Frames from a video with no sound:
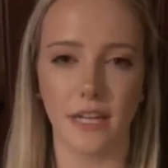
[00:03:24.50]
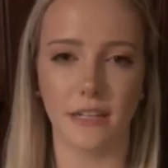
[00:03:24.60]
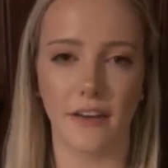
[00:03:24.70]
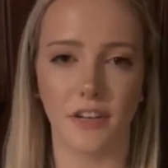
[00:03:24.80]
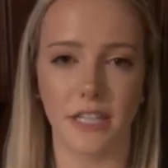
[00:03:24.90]

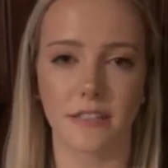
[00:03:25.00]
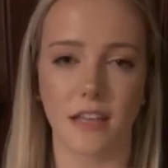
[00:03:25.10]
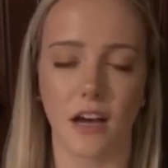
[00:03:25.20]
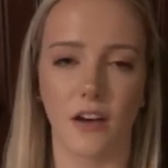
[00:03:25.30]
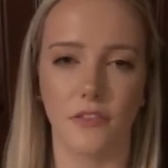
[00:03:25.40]
evidence
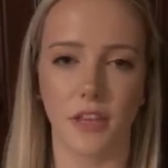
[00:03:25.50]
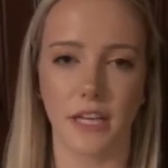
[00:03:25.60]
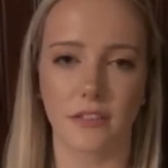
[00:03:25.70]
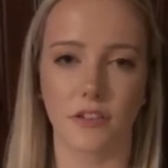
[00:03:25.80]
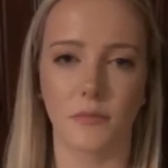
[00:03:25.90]
of the
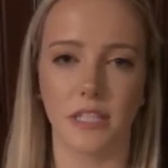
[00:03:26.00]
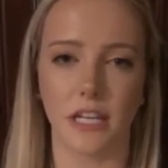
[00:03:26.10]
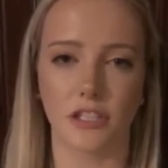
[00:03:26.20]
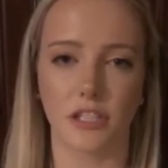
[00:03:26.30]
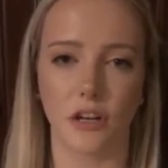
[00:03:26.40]
histone
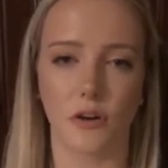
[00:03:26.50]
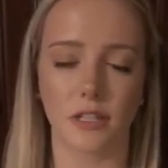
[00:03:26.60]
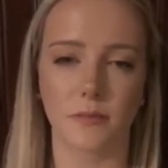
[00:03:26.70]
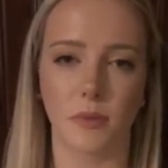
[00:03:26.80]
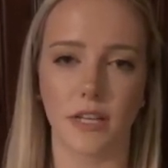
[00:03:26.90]
mutation
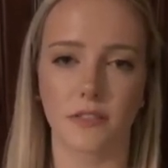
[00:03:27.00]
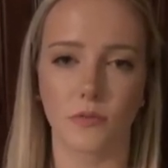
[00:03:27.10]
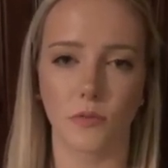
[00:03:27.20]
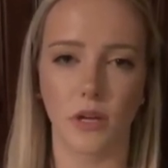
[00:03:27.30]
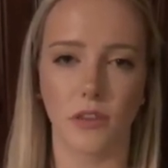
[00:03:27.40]

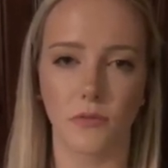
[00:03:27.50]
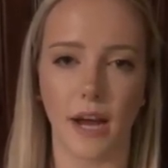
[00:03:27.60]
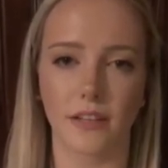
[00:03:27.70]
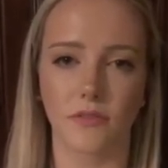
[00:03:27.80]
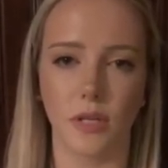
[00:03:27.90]
co-expressed with
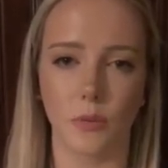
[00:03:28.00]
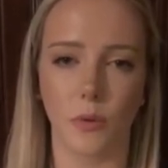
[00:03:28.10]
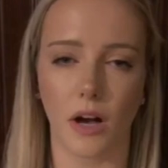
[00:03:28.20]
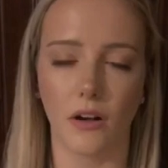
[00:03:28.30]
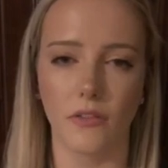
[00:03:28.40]

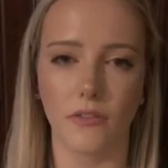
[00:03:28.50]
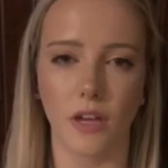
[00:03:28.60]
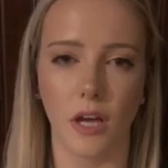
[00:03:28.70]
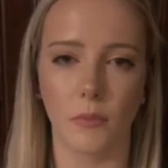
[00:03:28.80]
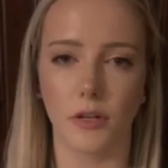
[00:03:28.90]
RASV12
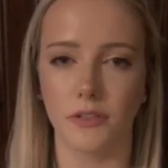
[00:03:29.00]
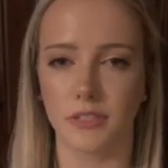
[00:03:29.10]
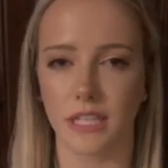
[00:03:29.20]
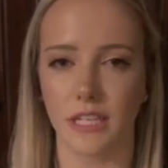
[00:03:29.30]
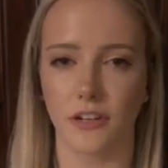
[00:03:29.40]

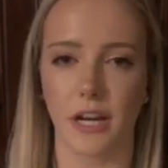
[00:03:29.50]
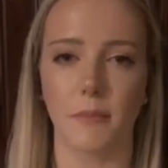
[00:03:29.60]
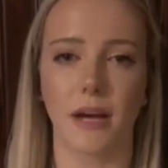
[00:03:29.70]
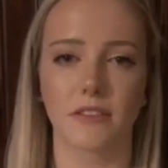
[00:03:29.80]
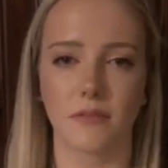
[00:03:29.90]
producing great
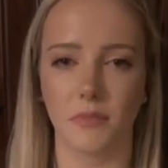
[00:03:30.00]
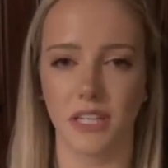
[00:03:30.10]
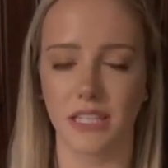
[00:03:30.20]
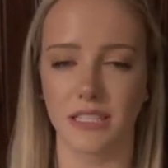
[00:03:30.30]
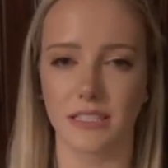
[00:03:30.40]
amounts of
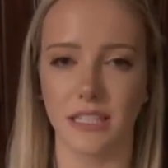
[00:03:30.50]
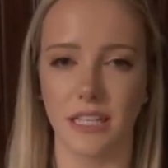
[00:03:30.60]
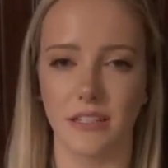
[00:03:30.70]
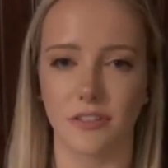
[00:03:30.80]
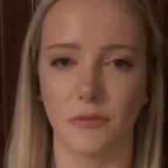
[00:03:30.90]

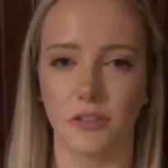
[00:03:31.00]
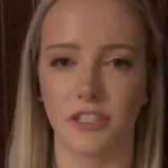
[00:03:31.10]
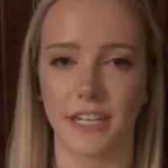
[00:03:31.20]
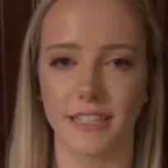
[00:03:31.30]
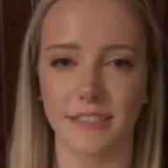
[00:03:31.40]
malignancy and
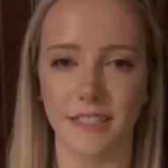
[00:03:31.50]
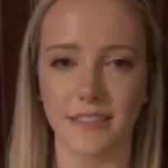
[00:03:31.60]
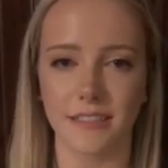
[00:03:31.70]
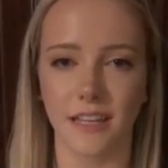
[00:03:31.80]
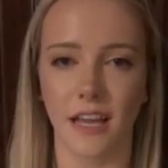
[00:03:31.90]

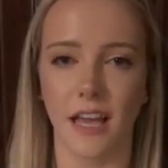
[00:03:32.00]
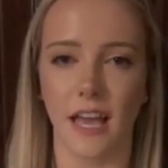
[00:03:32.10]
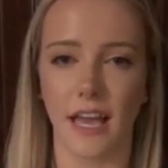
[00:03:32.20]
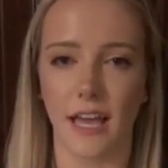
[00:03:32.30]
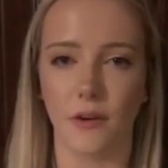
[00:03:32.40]
tumorigenesis,
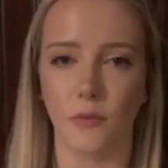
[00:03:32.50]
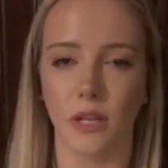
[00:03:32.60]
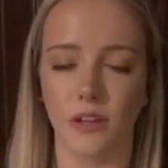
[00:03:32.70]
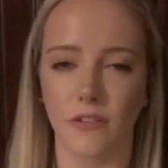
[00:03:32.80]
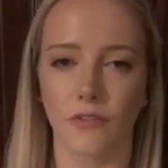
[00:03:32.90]
and we
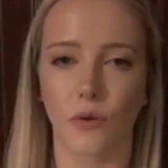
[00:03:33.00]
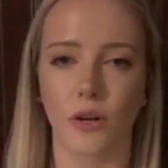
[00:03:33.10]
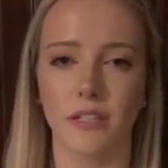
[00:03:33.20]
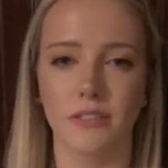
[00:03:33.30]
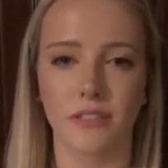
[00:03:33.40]
look
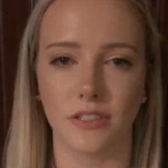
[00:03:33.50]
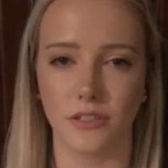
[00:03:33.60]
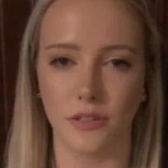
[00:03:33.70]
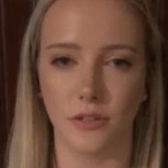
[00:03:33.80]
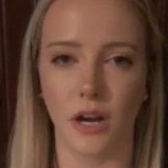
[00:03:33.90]
forward
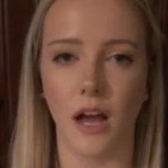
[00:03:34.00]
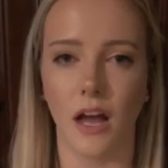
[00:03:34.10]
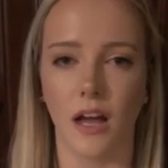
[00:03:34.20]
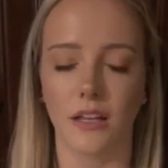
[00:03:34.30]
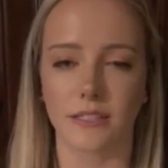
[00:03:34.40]
to
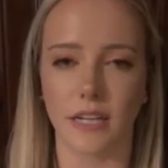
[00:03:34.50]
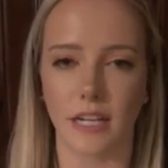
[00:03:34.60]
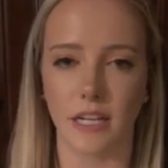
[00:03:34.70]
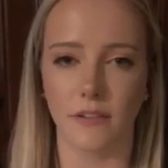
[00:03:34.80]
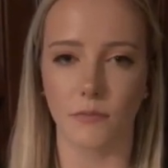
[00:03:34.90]

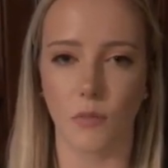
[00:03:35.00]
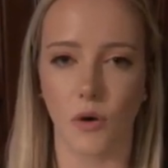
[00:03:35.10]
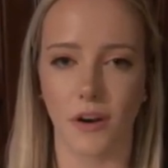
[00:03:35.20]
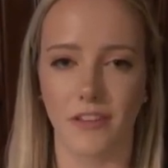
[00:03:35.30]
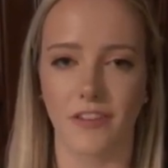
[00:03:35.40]
studying
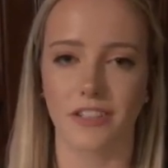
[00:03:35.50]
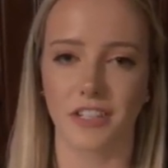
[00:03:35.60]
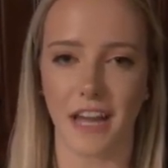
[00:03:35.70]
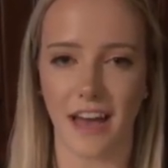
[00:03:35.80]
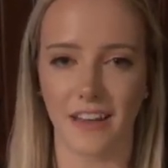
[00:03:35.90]
more the
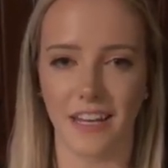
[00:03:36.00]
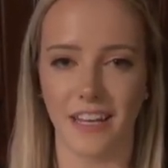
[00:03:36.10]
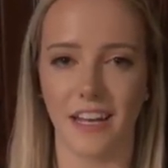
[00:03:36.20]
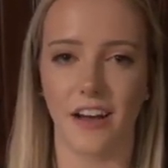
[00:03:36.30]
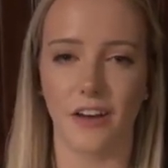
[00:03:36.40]

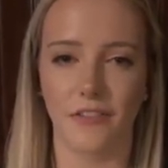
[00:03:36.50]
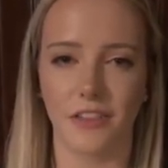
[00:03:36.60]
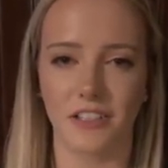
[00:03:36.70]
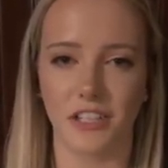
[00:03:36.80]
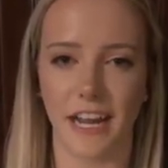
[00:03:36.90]
functionality of
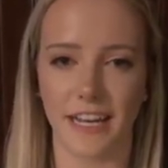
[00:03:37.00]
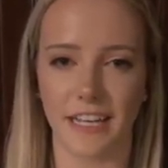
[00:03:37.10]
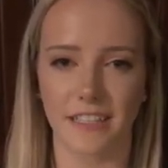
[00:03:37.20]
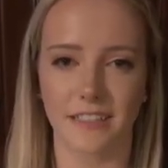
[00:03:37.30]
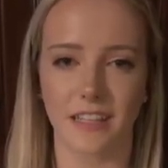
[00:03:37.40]
the
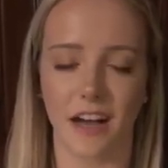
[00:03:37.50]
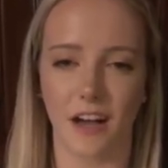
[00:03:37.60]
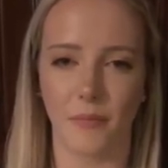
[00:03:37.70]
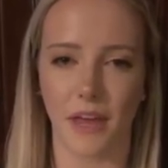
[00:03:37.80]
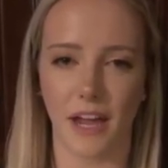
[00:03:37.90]
genetics
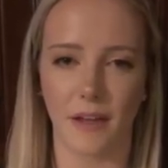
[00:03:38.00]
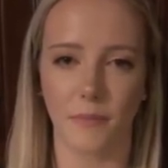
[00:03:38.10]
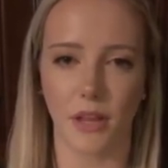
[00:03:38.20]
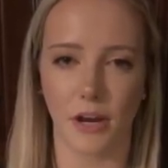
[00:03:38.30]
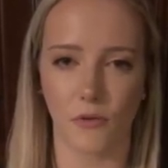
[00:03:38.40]
that
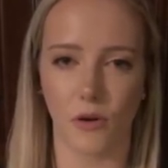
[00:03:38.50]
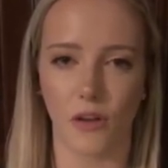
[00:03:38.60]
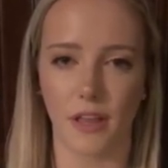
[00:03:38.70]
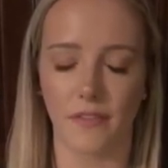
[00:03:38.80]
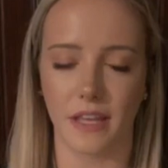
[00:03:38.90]
play a role
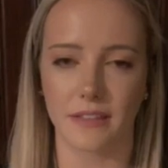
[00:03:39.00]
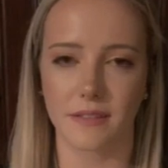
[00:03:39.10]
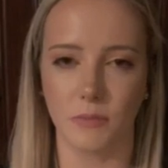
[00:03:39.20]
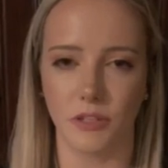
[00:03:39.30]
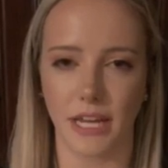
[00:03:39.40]
in
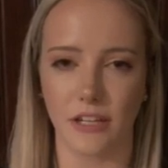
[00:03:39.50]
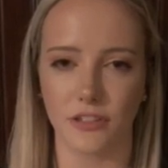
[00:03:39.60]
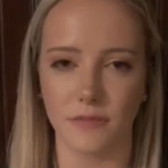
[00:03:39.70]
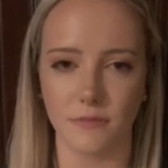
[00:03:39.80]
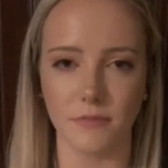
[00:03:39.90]
this
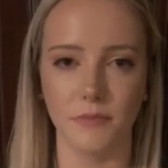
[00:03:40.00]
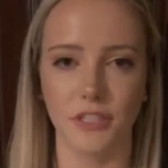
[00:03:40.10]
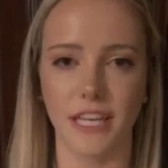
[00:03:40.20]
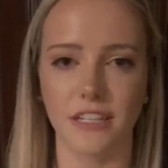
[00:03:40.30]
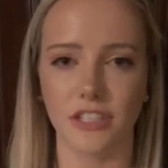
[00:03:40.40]

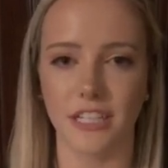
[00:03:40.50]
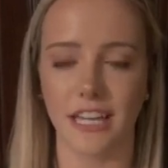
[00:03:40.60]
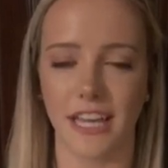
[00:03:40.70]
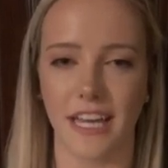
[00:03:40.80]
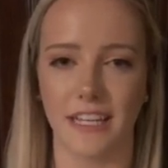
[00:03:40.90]
mutation
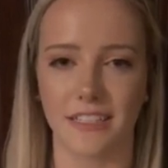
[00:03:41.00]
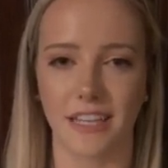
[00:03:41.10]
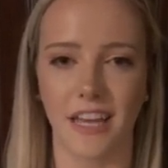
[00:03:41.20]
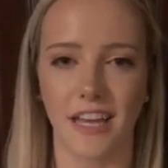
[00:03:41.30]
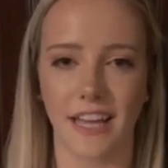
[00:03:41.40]
and
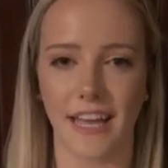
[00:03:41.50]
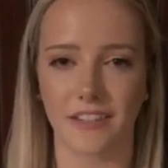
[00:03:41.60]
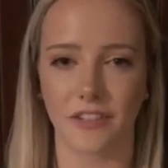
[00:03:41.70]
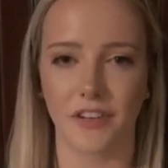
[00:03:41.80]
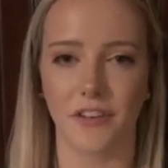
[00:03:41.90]

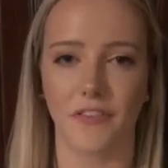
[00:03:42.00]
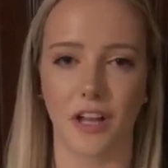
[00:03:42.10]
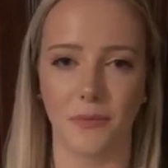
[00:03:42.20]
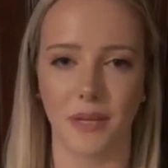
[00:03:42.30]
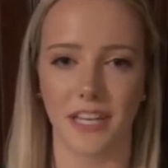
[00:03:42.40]
cancer
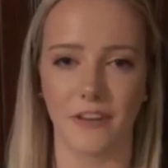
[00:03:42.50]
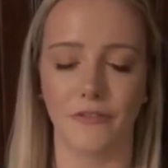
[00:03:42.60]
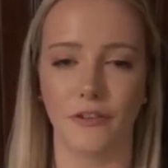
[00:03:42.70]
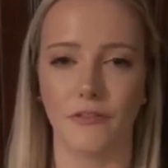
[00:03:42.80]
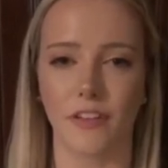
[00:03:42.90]
development in
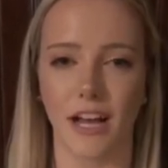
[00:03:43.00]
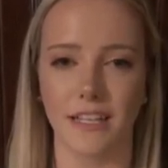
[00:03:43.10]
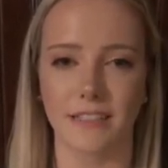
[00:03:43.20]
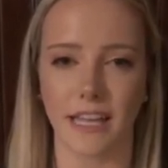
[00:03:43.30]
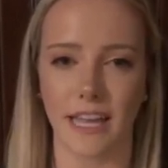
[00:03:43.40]
fruit
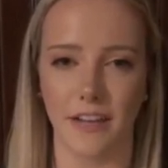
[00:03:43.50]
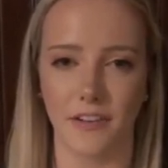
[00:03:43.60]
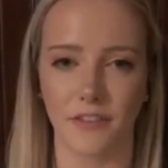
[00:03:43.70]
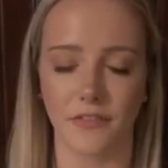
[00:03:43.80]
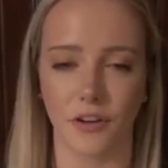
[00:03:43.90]
flies,
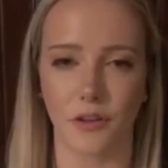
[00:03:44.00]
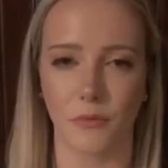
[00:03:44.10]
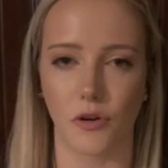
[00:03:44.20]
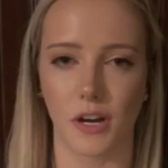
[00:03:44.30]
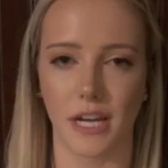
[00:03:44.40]
and
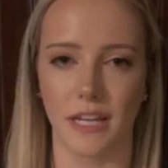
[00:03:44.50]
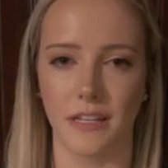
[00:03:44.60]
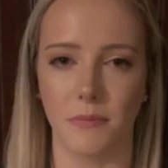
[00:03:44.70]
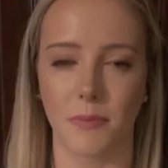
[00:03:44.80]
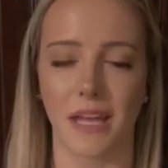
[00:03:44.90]
furthermore
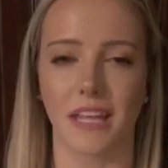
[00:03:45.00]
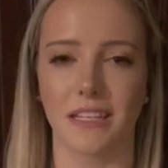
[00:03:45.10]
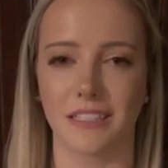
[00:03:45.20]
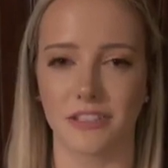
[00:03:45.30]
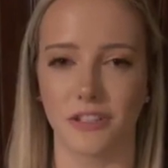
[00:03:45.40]
in mammalian
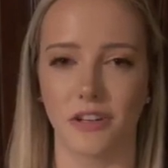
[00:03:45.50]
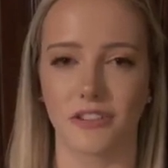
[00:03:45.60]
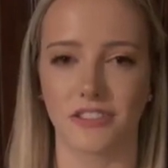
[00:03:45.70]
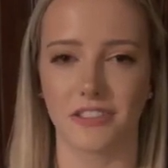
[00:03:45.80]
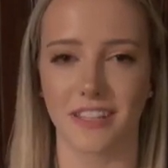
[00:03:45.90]
tissue
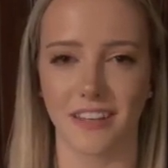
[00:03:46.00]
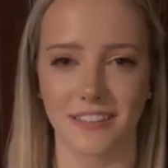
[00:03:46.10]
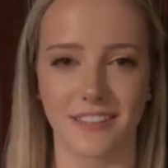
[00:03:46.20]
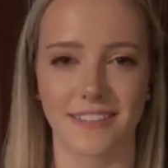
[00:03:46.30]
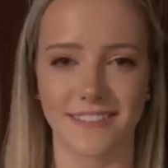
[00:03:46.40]
culture
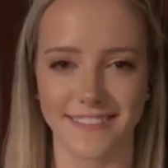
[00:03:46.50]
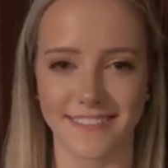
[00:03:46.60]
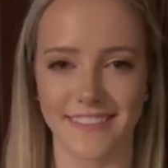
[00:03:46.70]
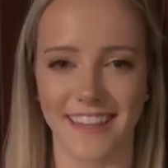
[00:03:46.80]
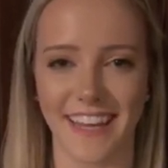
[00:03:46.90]
cells.
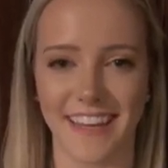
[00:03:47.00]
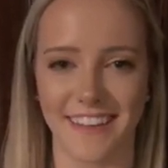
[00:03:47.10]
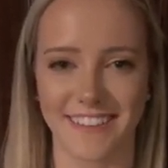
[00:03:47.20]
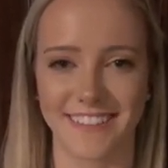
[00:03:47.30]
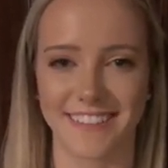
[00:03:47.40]
Thank you.